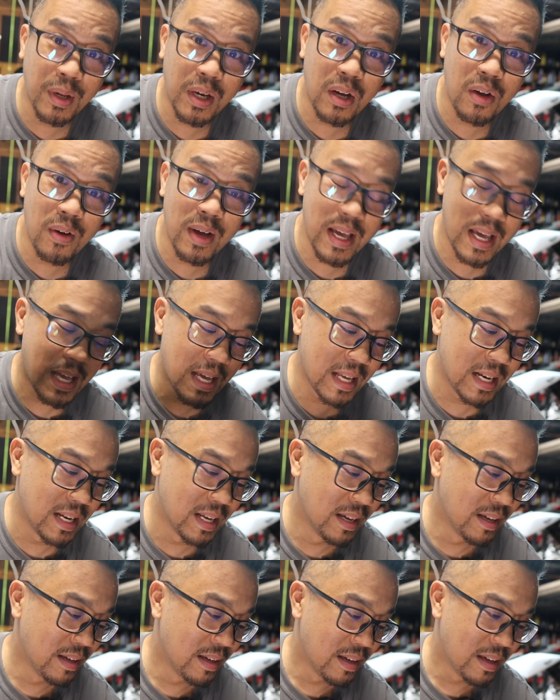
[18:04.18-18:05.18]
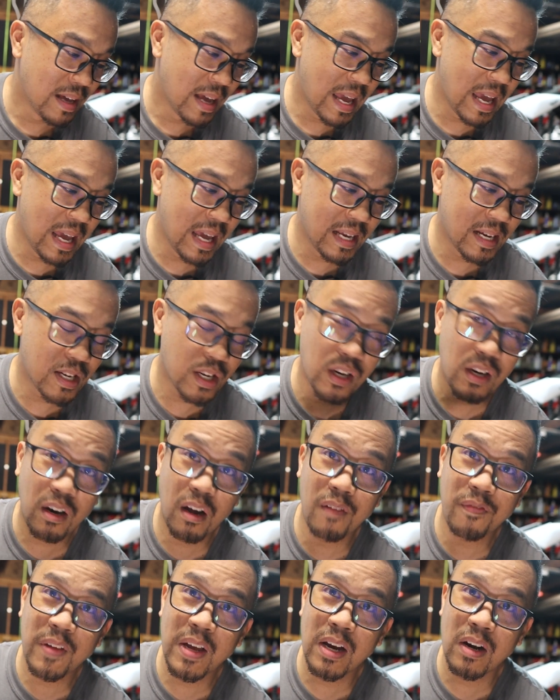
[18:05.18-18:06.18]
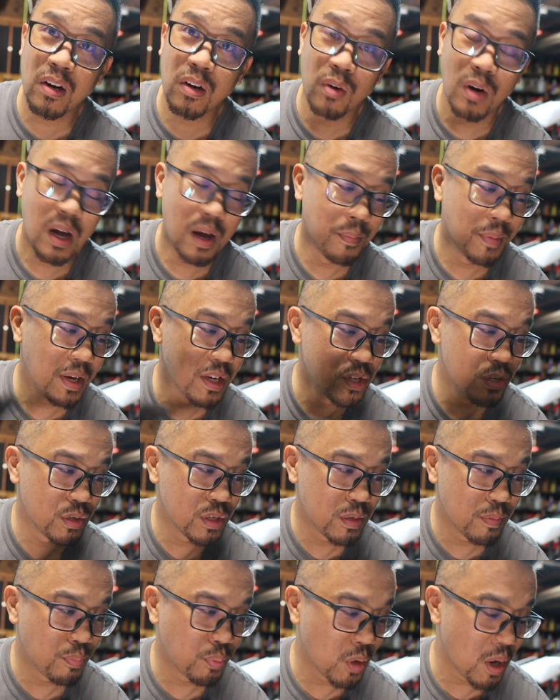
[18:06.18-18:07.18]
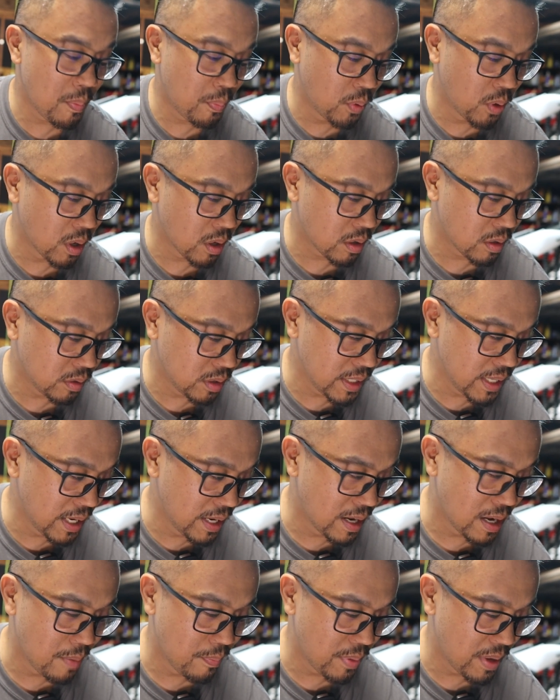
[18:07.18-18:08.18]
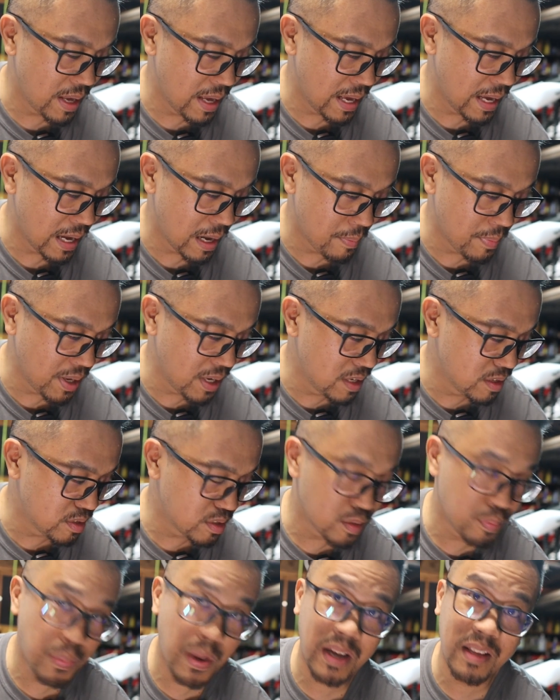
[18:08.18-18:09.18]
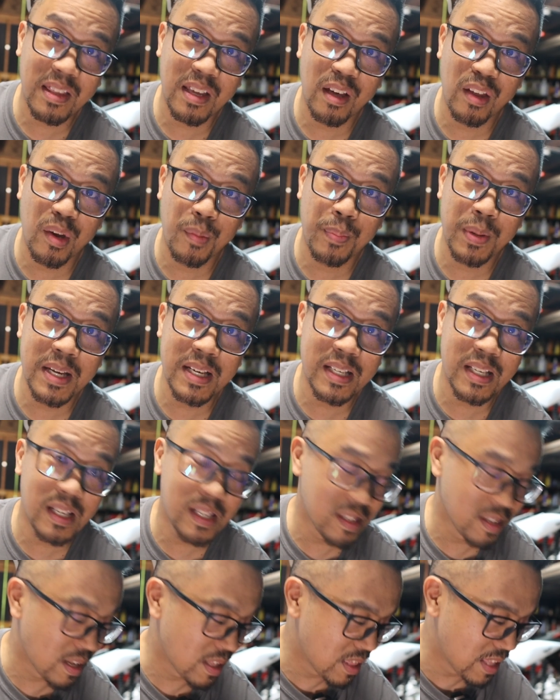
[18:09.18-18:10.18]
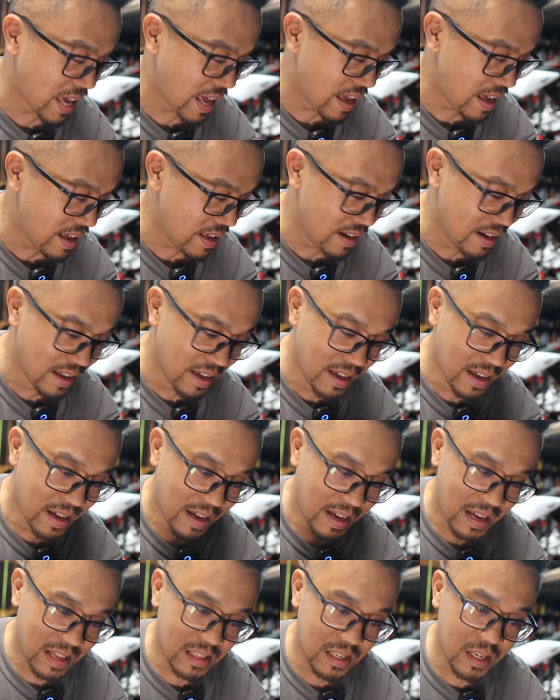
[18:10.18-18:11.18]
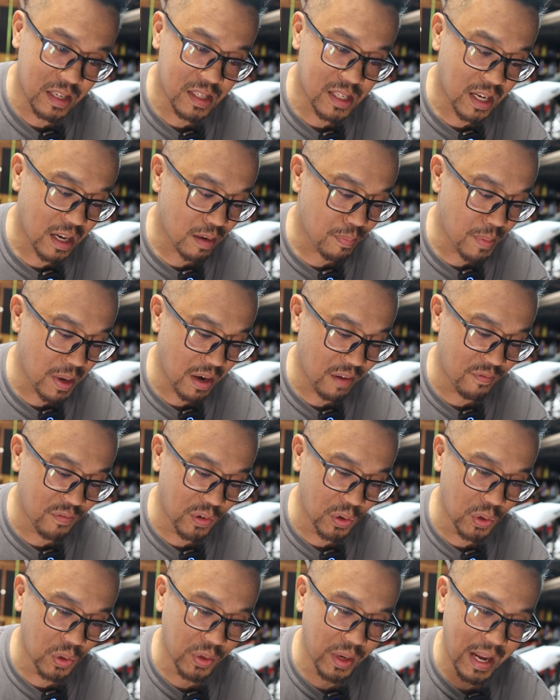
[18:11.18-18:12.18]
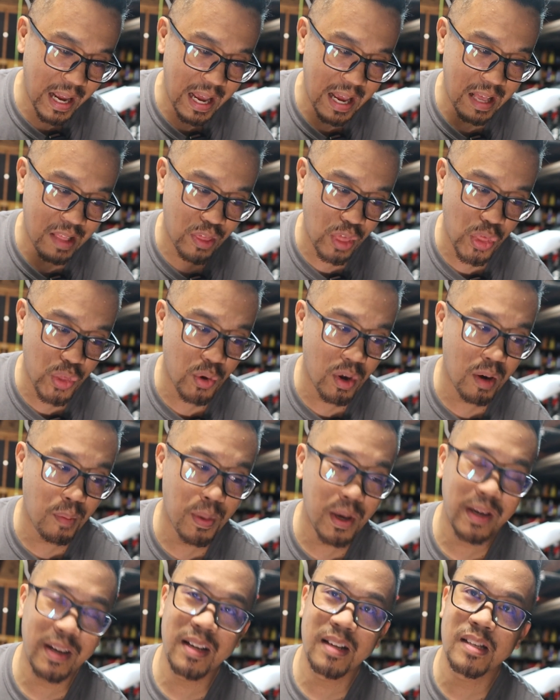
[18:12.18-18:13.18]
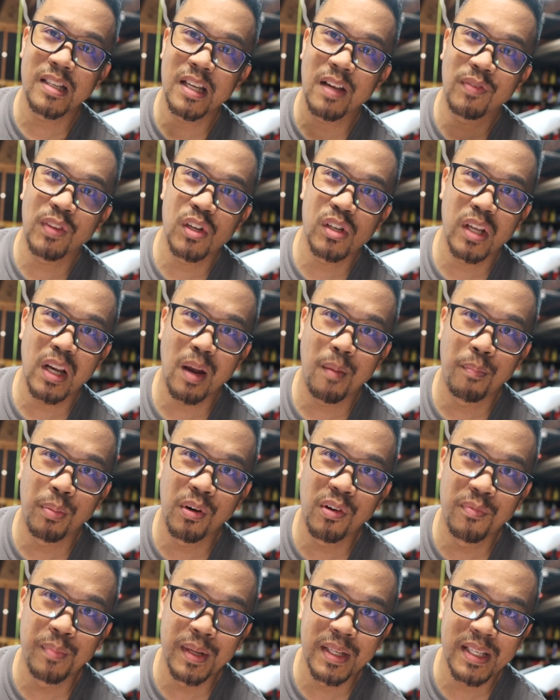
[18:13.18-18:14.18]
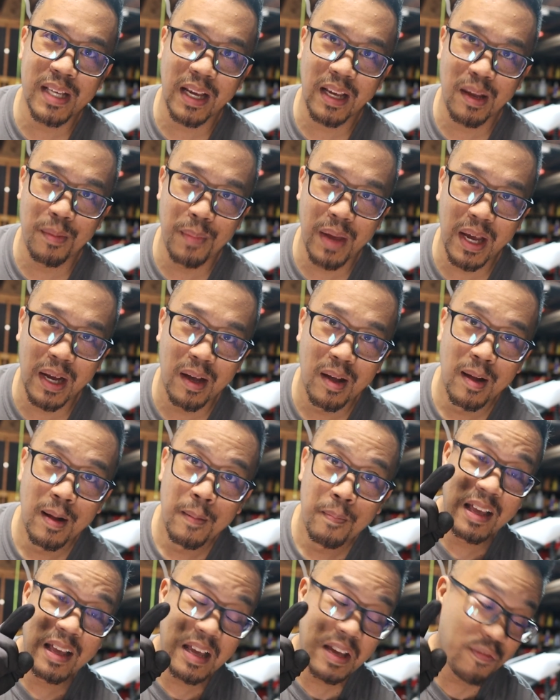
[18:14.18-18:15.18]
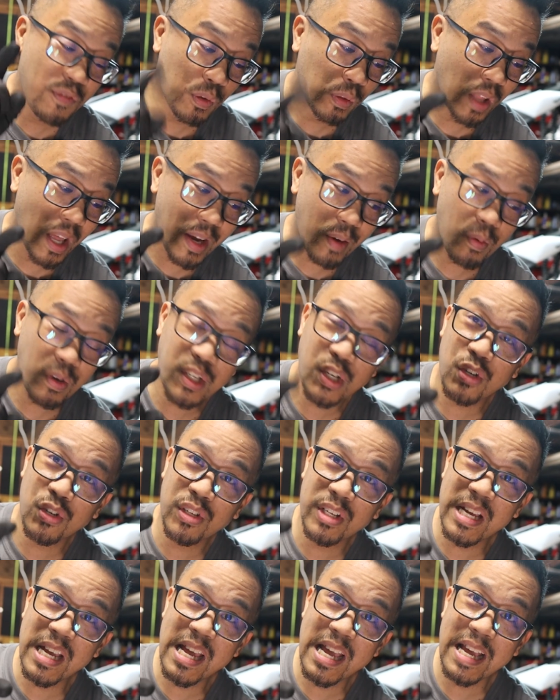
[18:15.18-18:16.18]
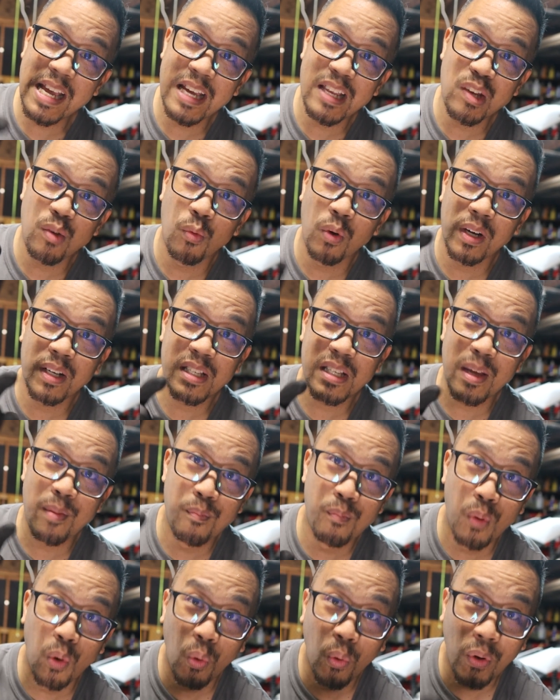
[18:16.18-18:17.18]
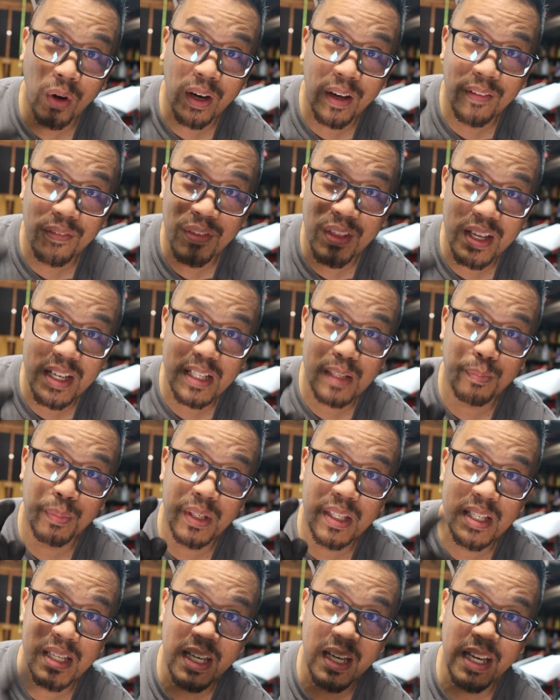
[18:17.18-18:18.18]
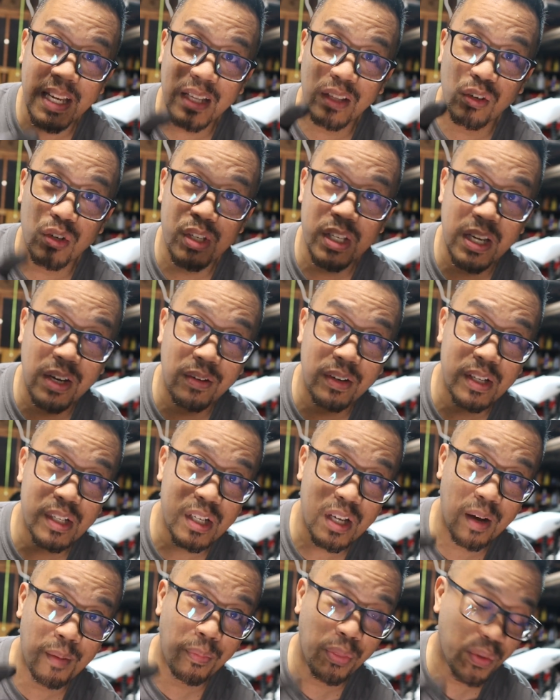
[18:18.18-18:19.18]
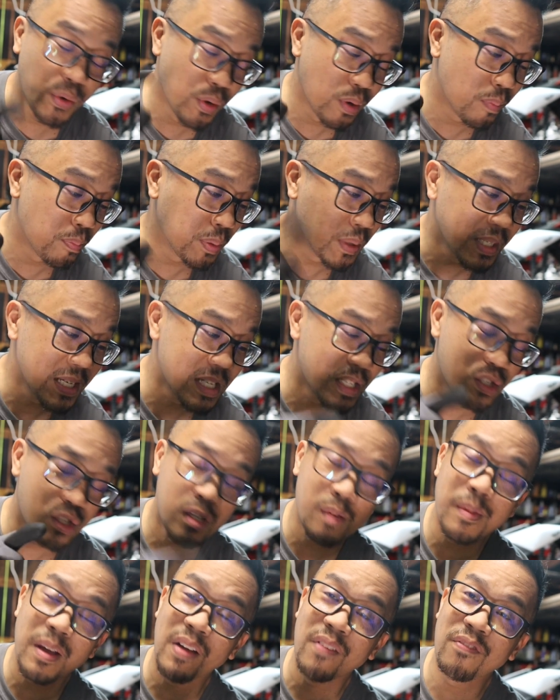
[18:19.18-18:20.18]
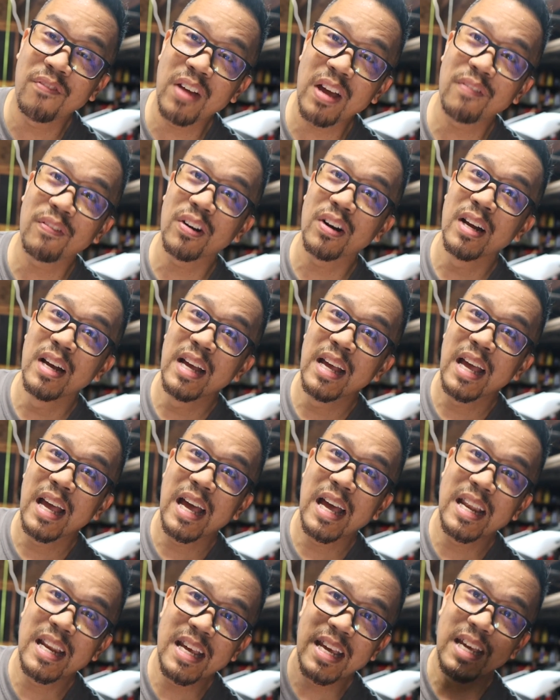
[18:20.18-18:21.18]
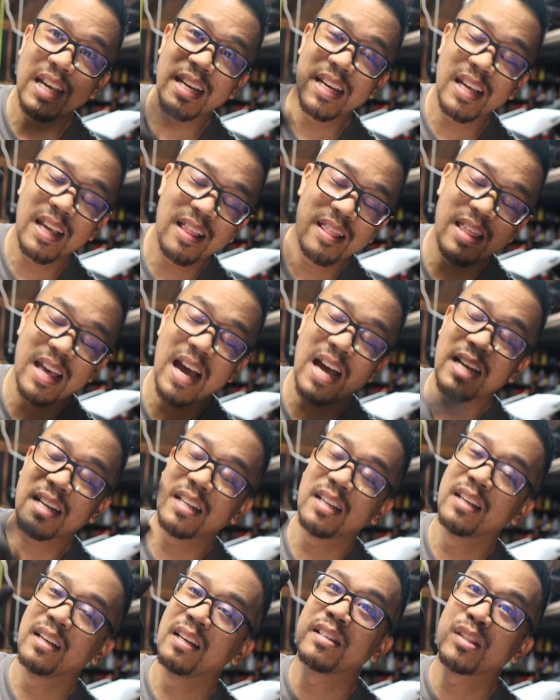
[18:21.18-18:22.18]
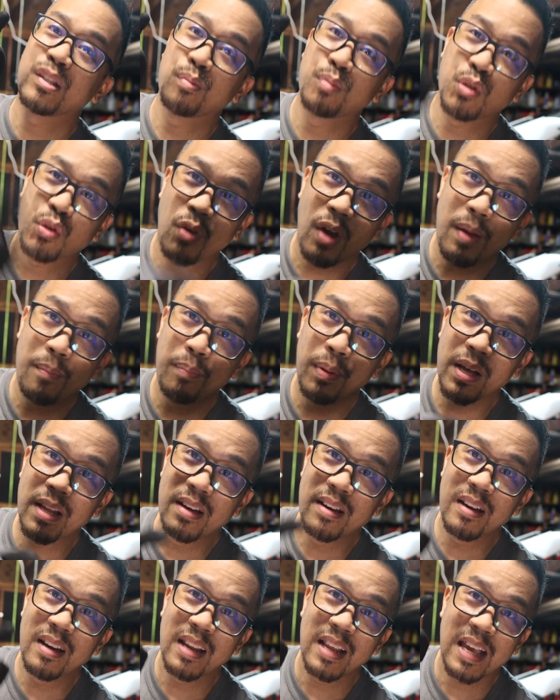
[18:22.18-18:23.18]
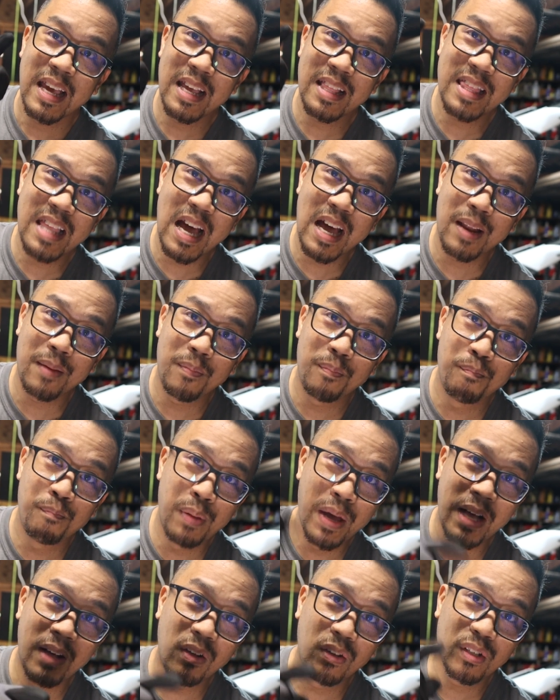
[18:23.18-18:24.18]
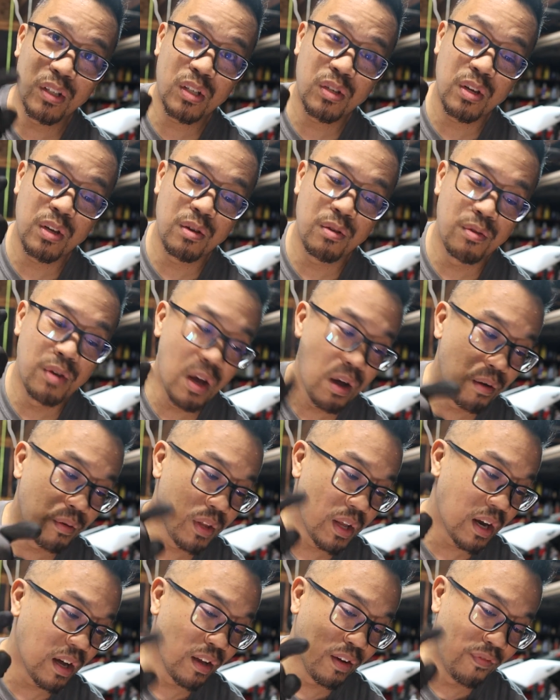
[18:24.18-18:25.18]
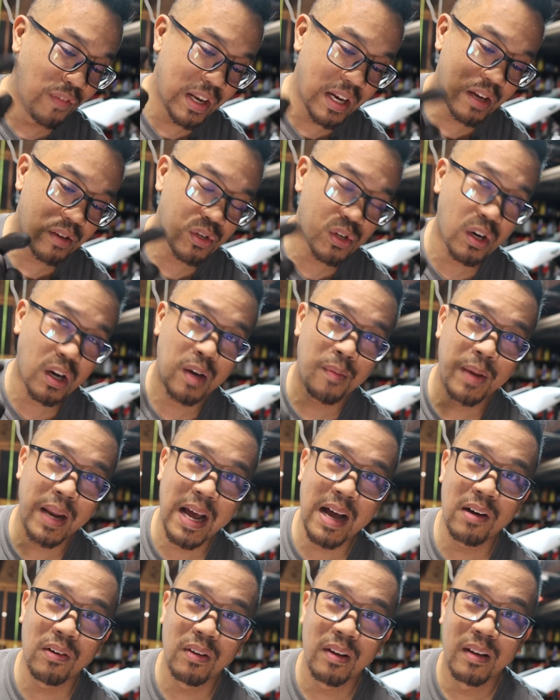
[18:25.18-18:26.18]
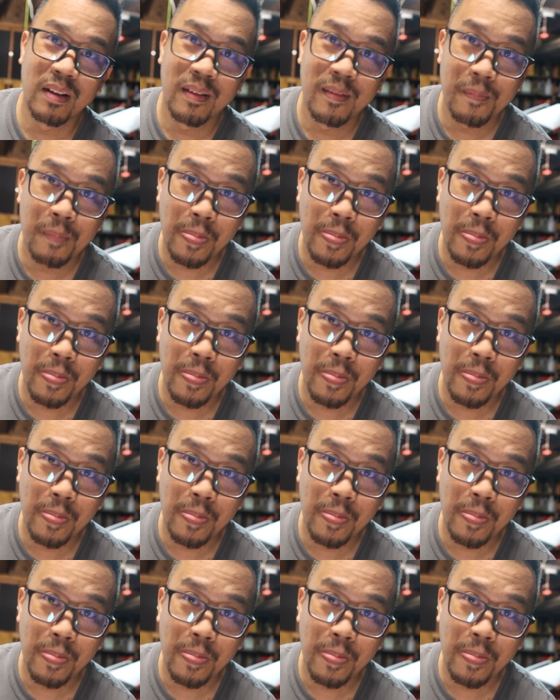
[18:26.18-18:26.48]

I'm gonna go ahead and cut it off here. I'm gonna do some prep work, clean it up, and I'm gonna inspect the other pieces like the head and the intake manifold and the throttle body and see if there's any improvements I can make. If you like what you're seeing and you wanna see more of this particular series come through, please do me a favor and hit that subscribe button, hit that bell so you know that other videos are coming out